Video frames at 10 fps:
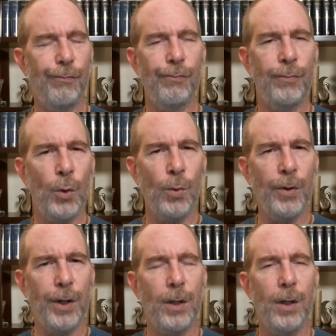don't
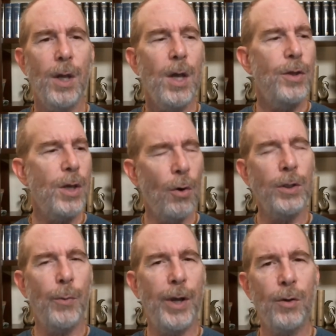worry. The only
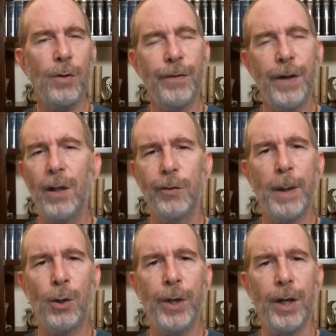way you can fail is by
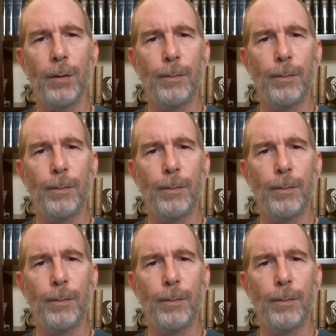quitting.